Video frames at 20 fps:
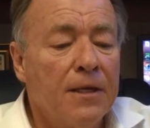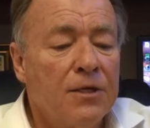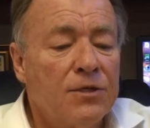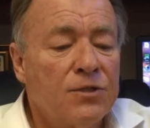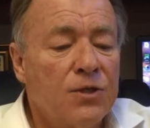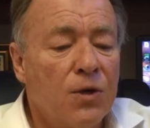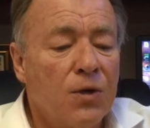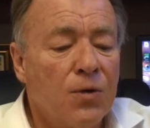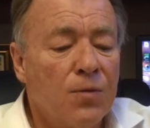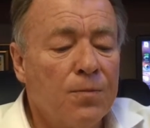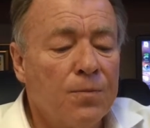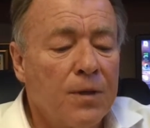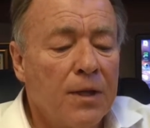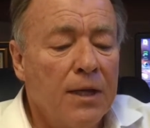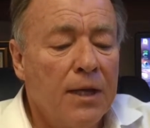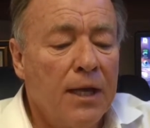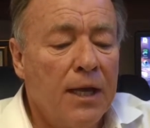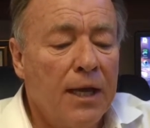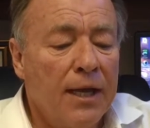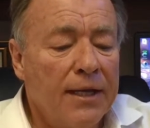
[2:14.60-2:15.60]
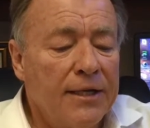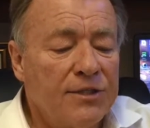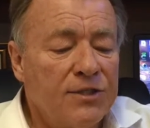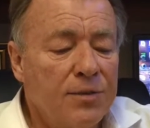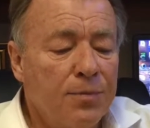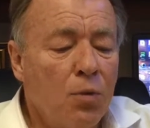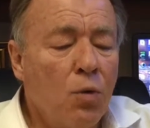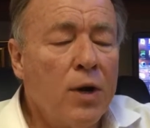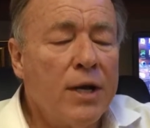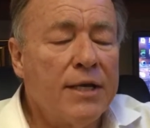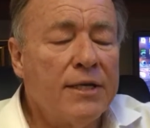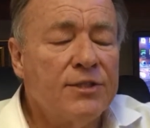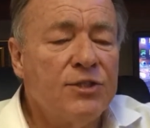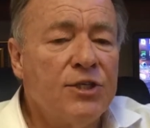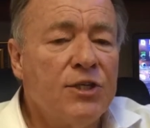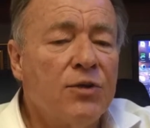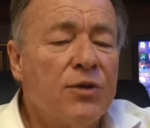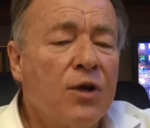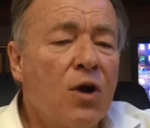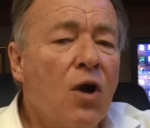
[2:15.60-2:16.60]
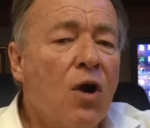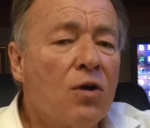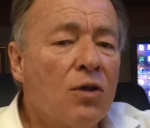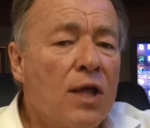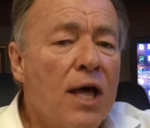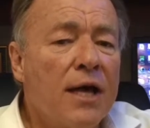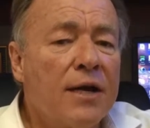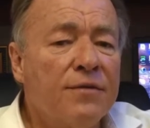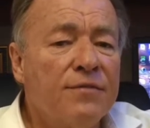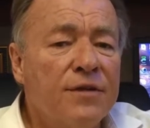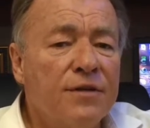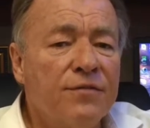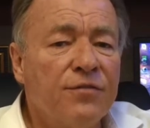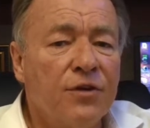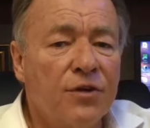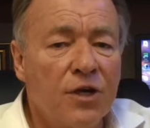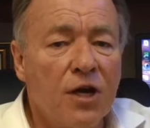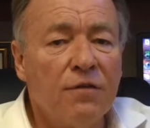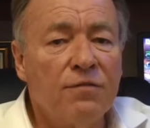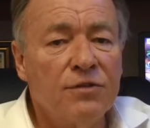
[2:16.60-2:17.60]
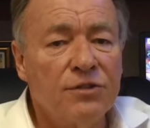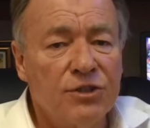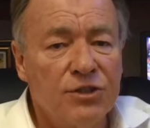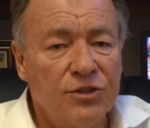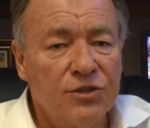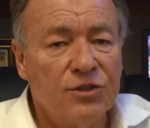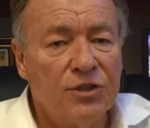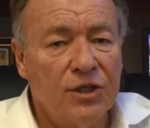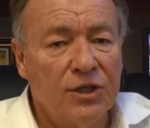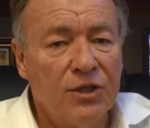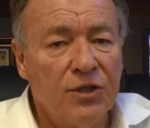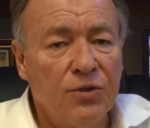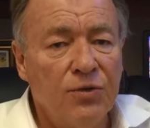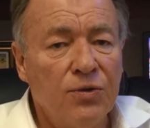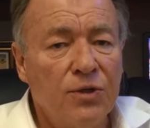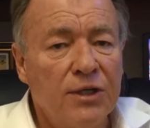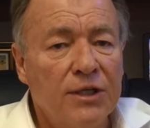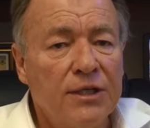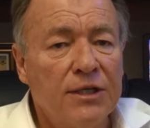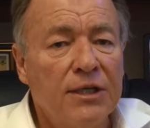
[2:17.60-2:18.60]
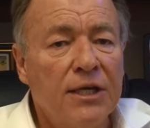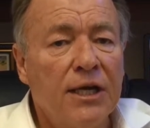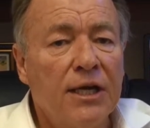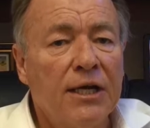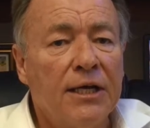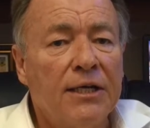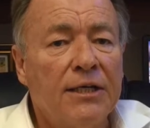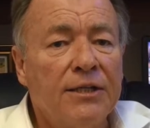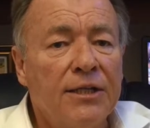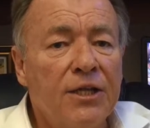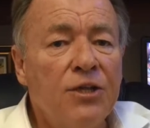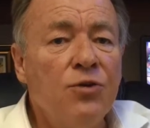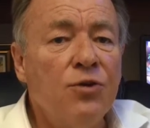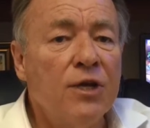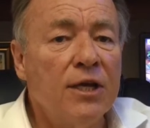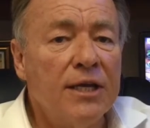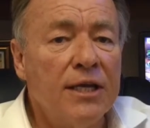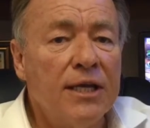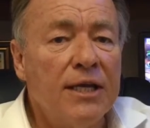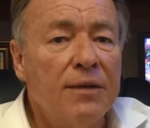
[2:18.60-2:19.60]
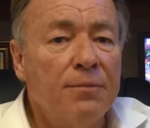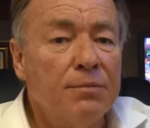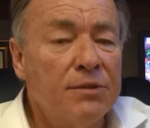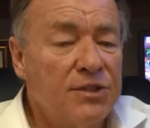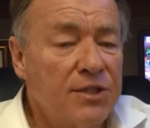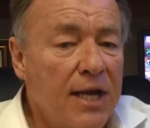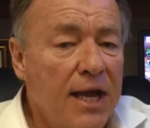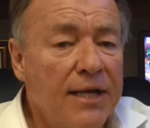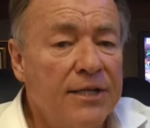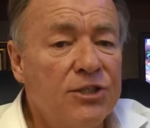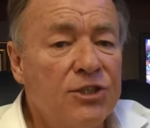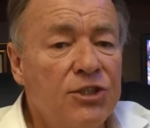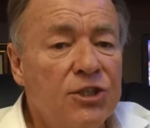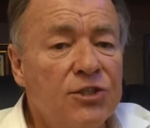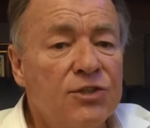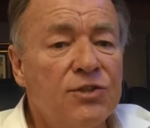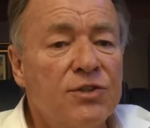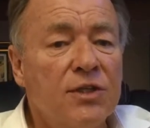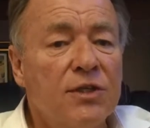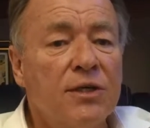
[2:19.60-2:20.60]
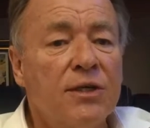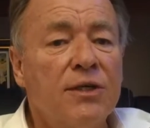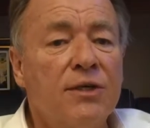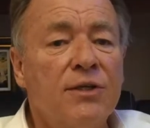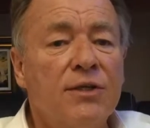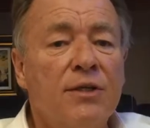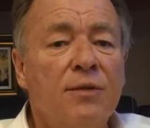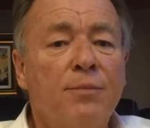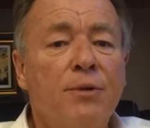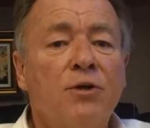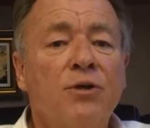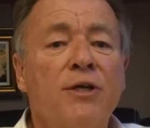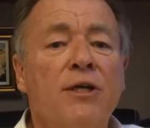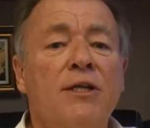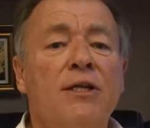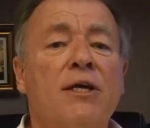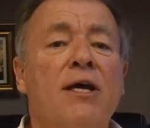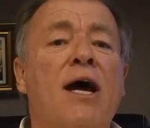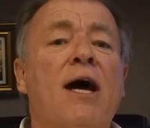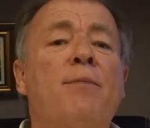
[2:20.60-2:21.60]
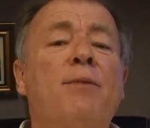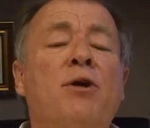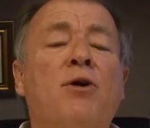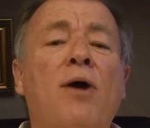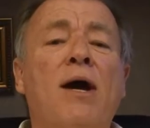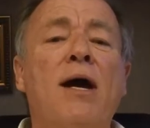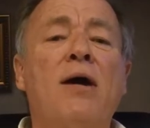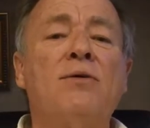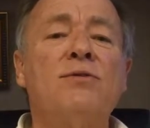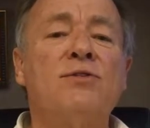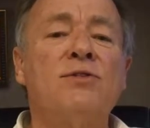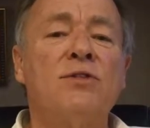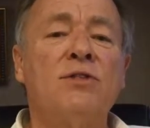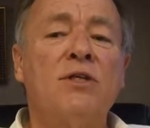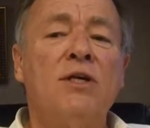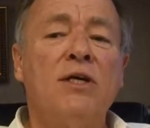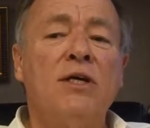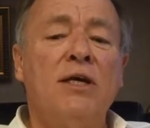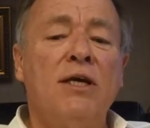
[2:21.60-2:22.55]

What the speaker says: So I guess the point is, there are a lot of different coverages that you can get besides just the building and the common grounds.